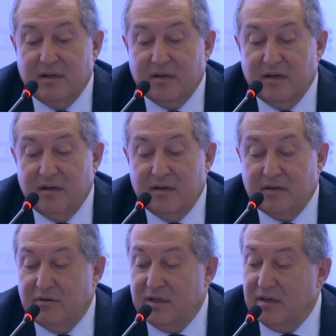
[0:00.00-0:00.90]
and
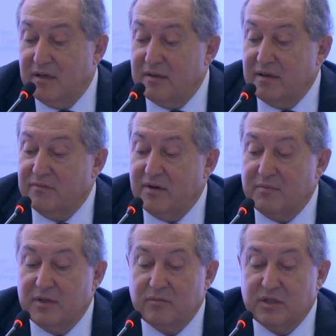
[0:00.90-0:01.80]
creating the
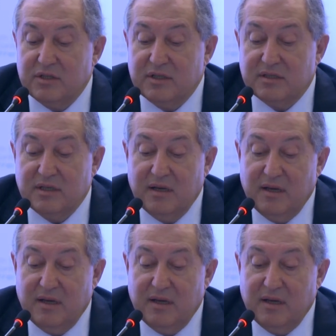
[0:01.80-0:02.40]
environment which is